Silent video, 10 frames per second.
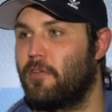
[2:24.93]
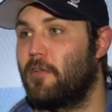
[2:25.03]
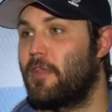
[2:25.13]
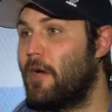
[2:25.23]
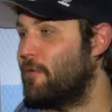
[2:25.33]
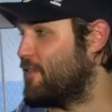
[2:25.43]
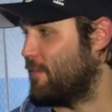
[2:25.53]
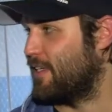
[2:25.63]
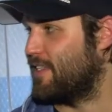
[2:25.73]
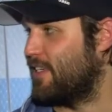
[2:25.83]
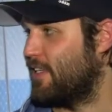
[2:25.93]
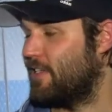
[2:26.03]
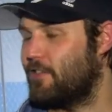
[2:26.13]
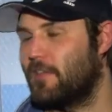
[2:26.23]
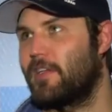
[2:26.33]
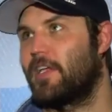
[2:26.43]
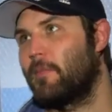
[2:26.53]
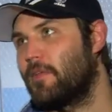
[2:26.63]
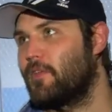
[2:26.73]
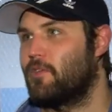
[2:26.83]
thought that was the big city. So then
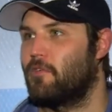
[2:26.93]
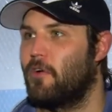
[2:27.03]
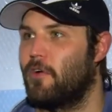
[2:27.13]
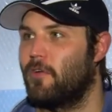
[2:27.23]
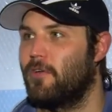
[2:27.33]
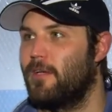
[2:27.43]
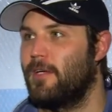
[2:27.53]
coming to Toronto,